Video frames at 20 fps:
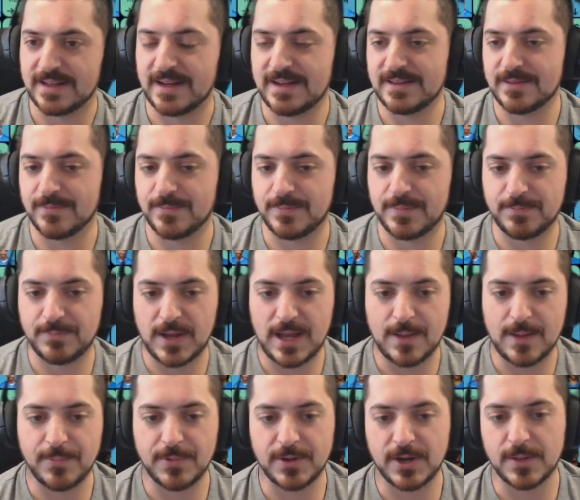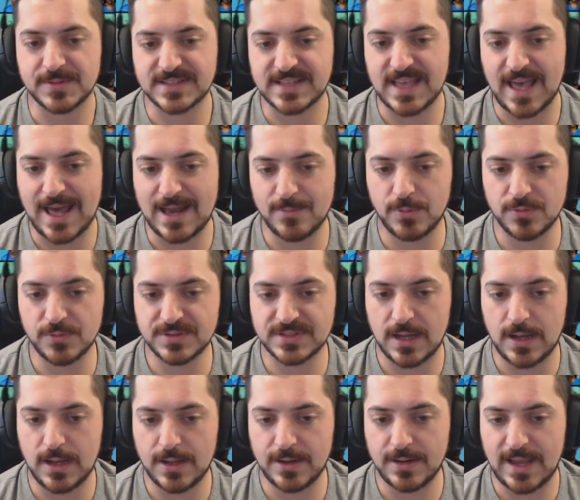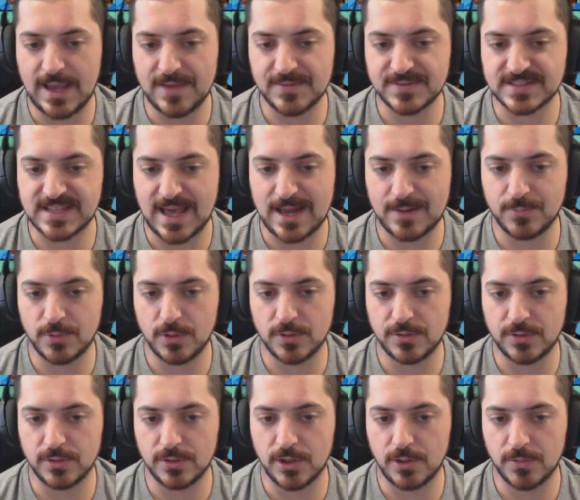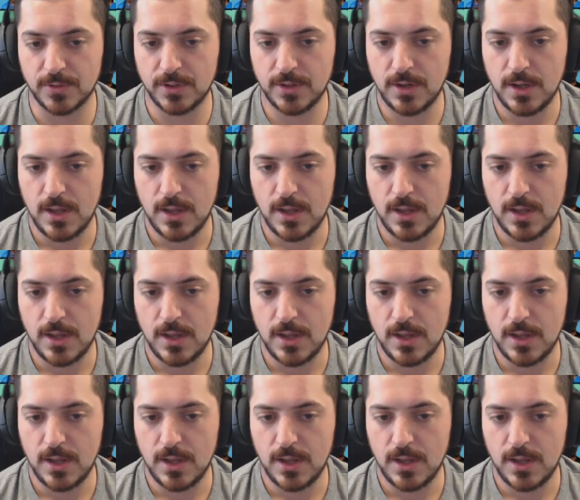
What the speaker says: I need to pop it up. Scadabo's gone. I have Scadabo a little lower.